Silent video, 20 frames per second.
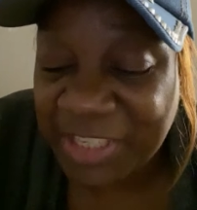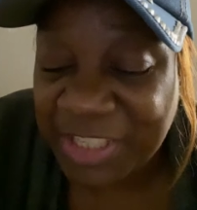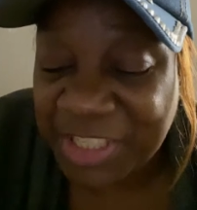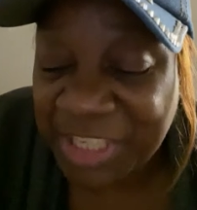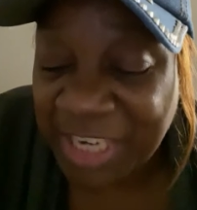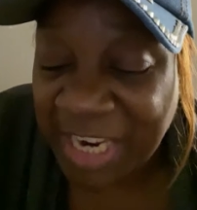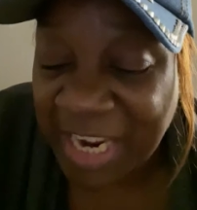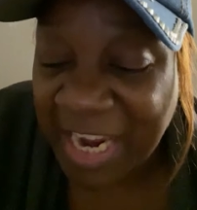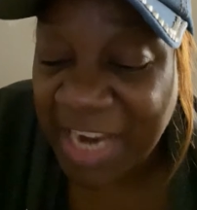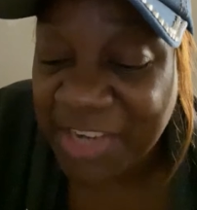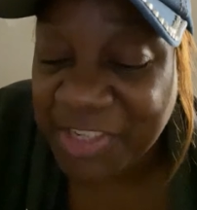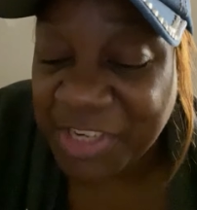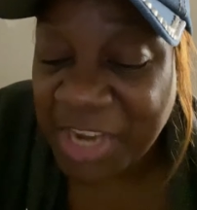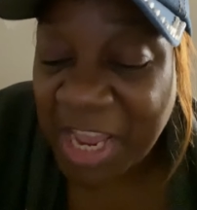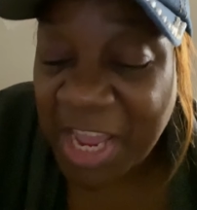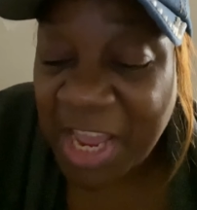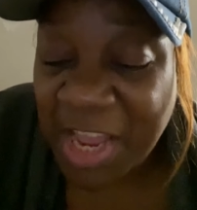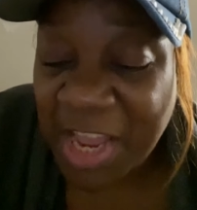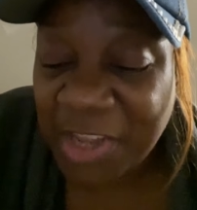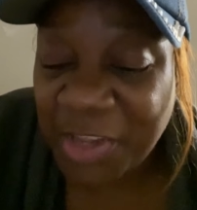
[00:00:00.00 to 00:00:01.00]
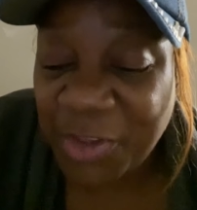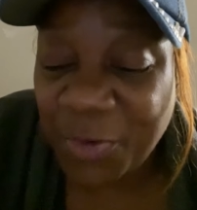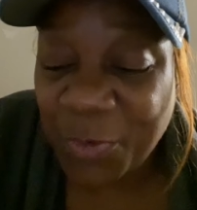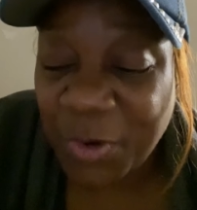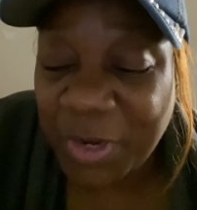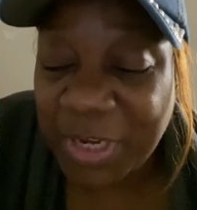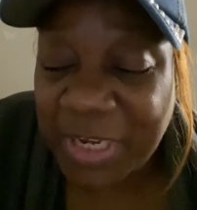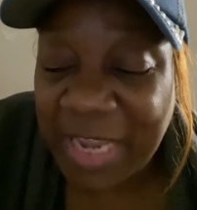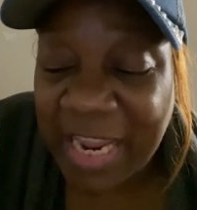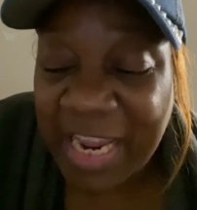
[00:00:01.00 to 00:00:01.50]
change
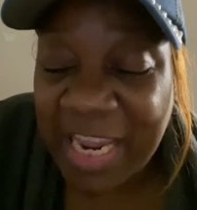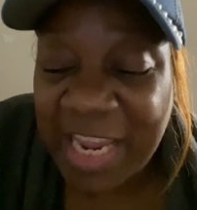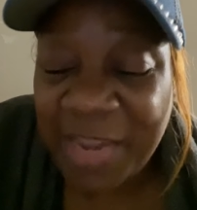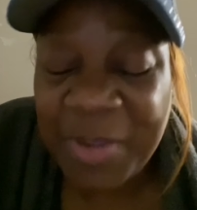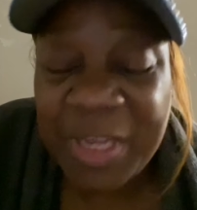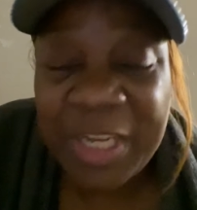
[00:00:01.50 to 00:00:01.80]
your name.